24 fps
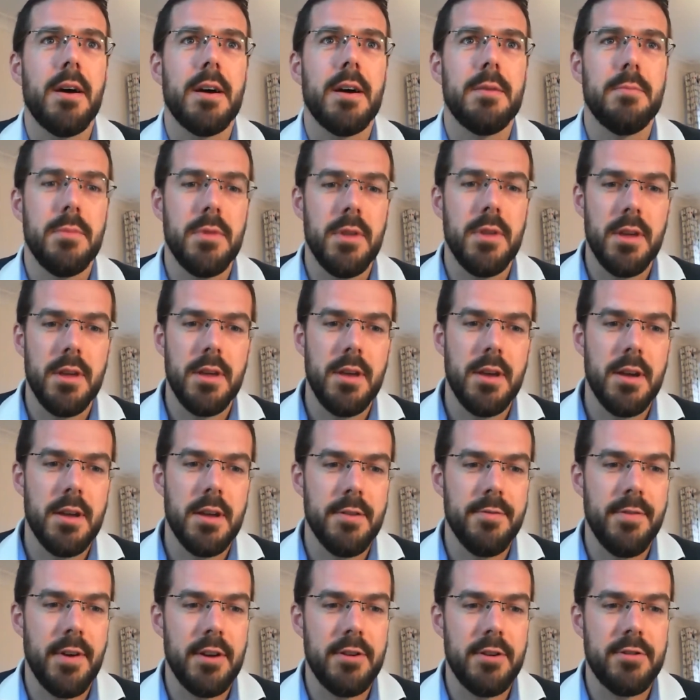I'm the
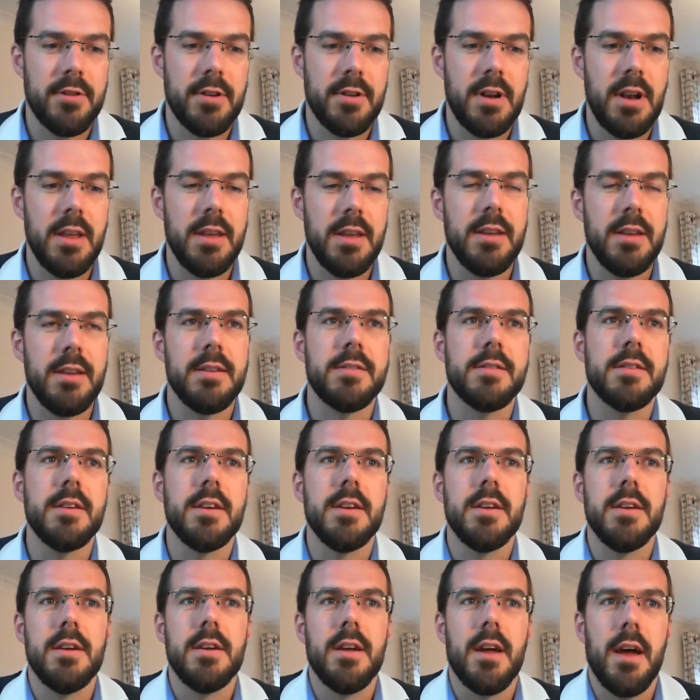innovation lead
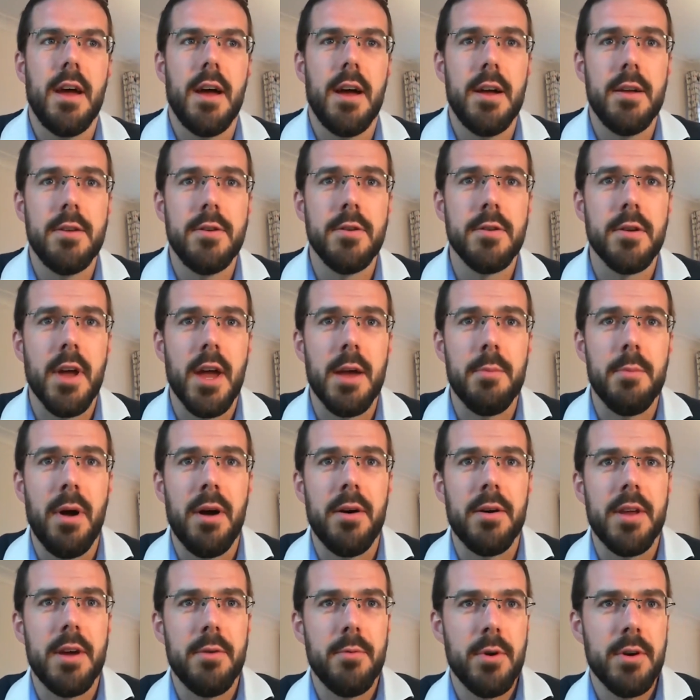at UK
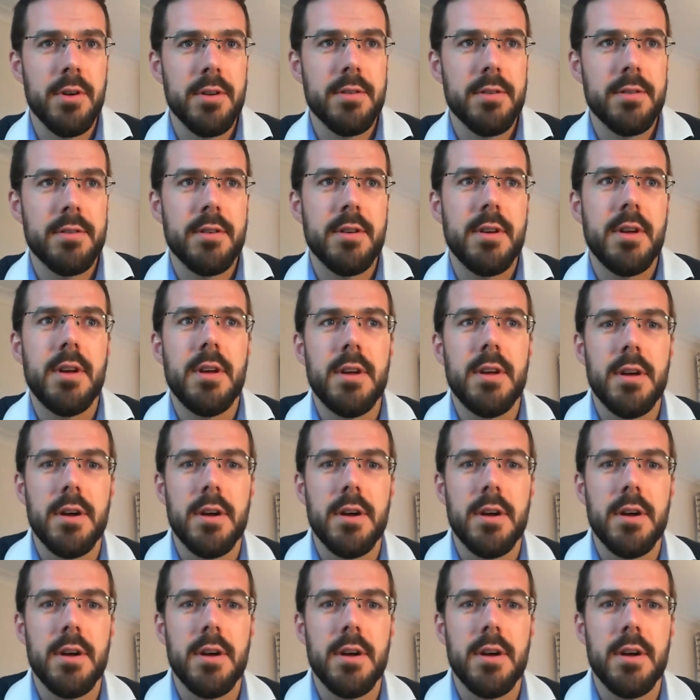Power Networks,